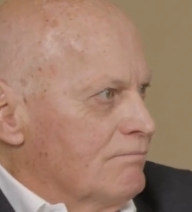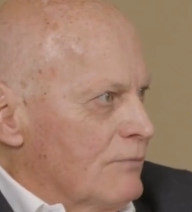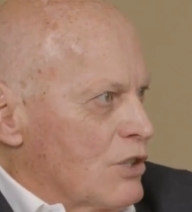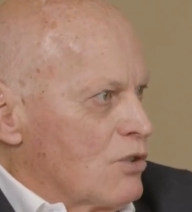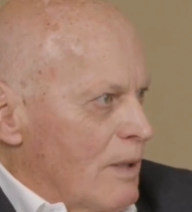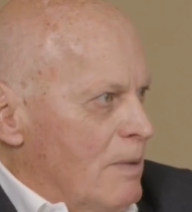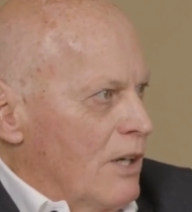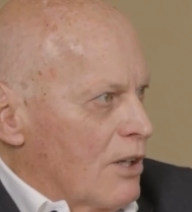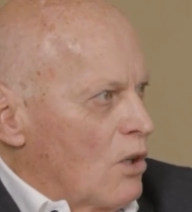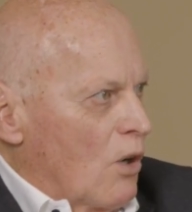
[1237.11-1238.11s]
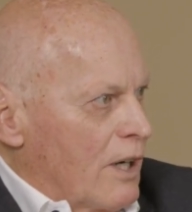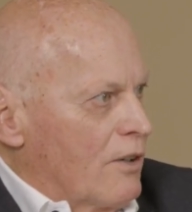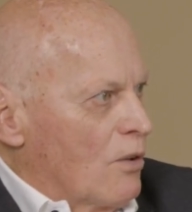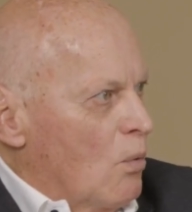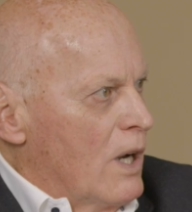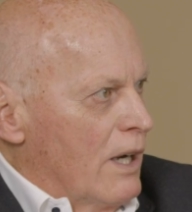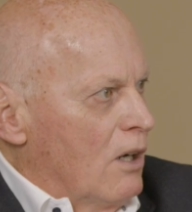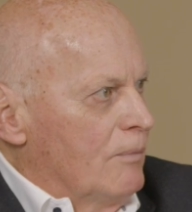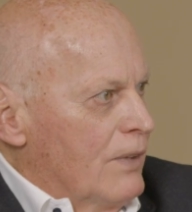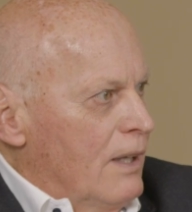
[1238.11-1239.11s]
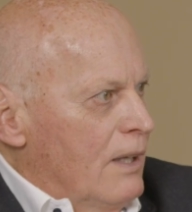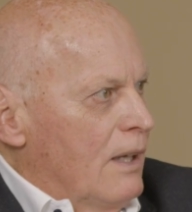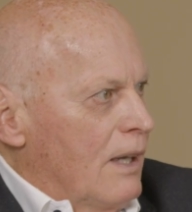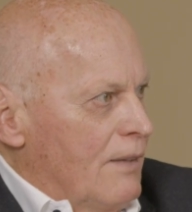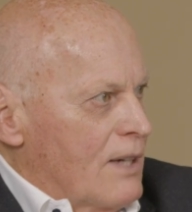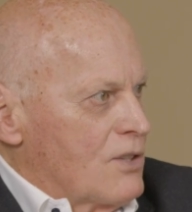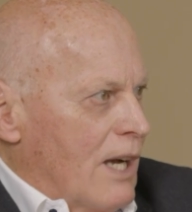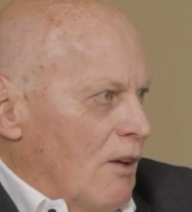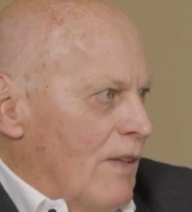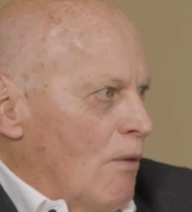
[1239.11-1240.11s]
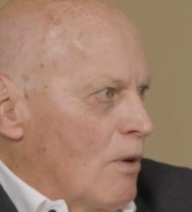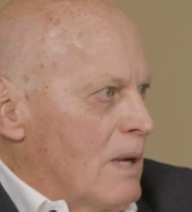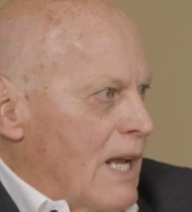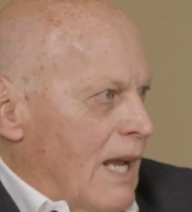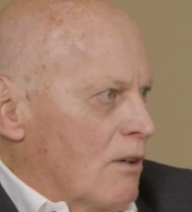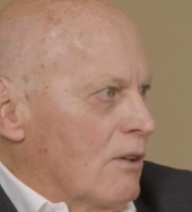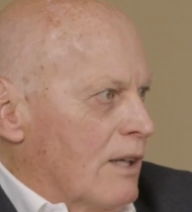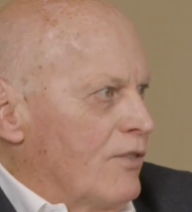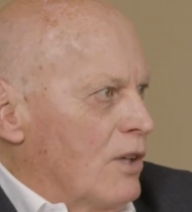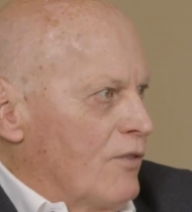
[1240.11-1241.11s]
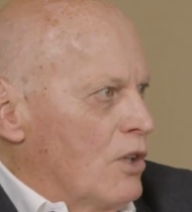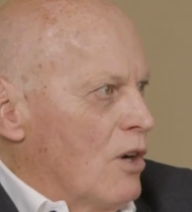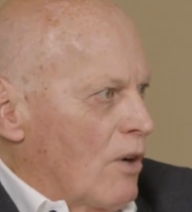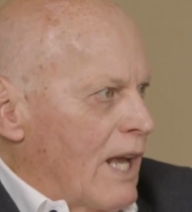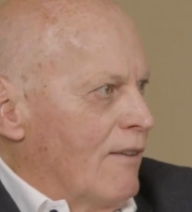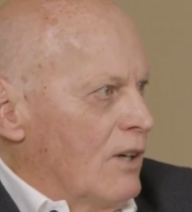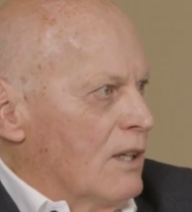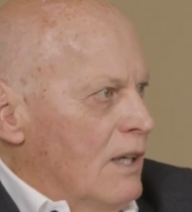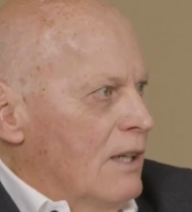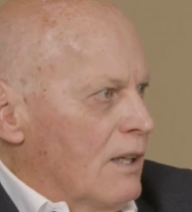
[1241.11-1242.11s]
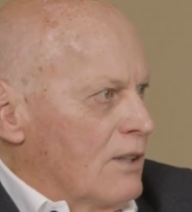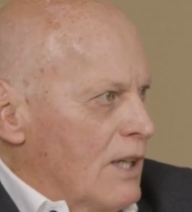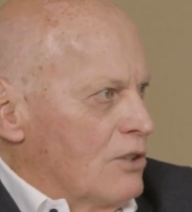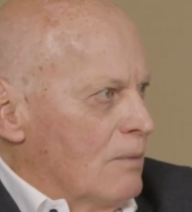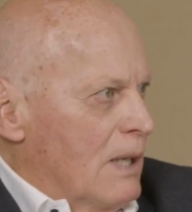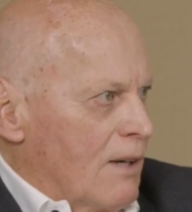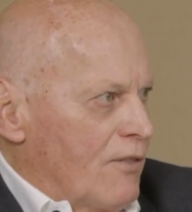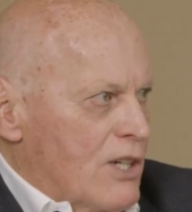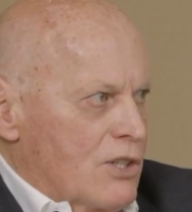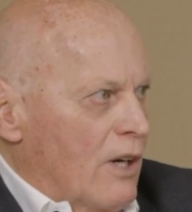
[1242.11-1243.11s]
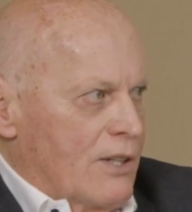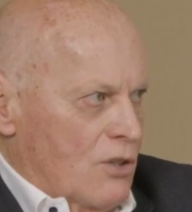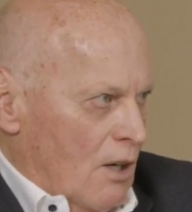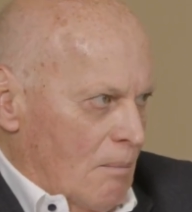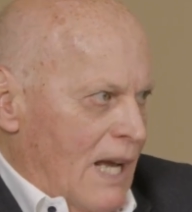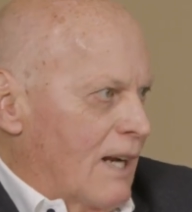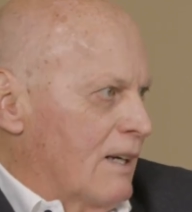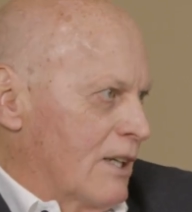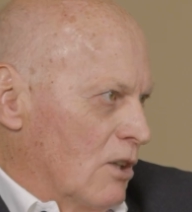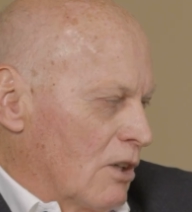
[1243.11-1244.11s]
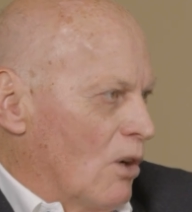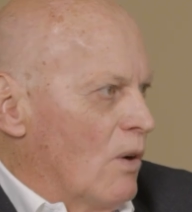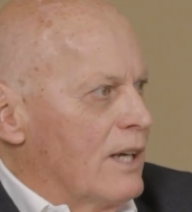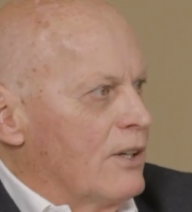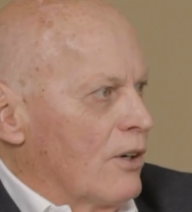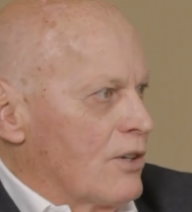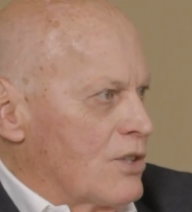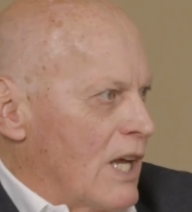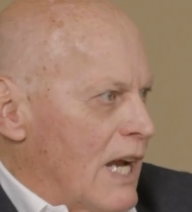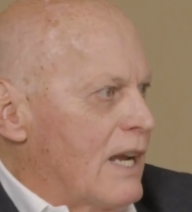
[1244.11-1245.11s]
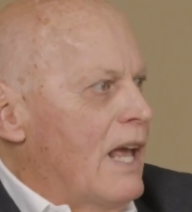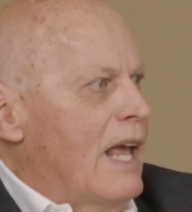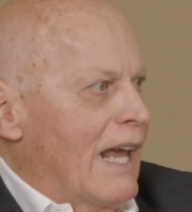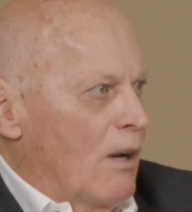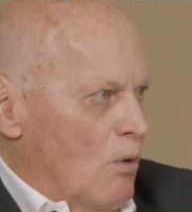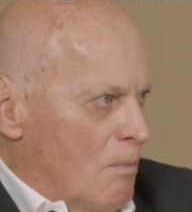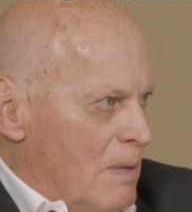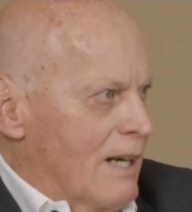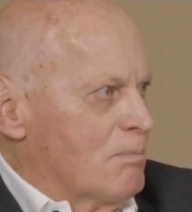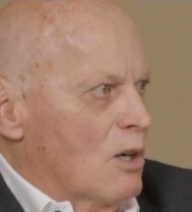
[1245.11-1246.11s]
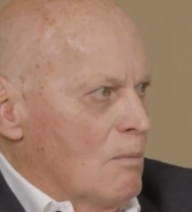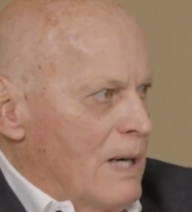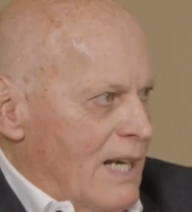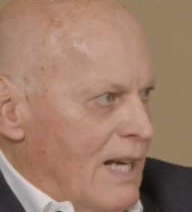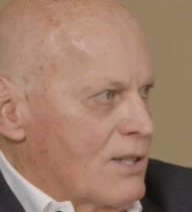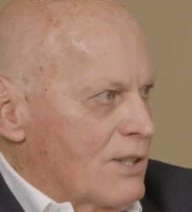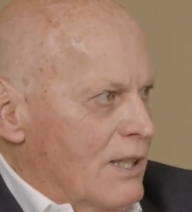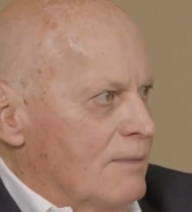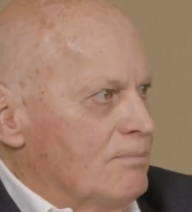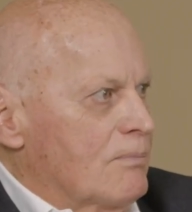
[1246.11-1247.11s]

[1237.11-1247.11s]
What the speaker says: distribute it according to the will. And that's how that would be handled. If you don't have a contingent beneficiary, it's automatically going to go into your estate and it will be a probate asset.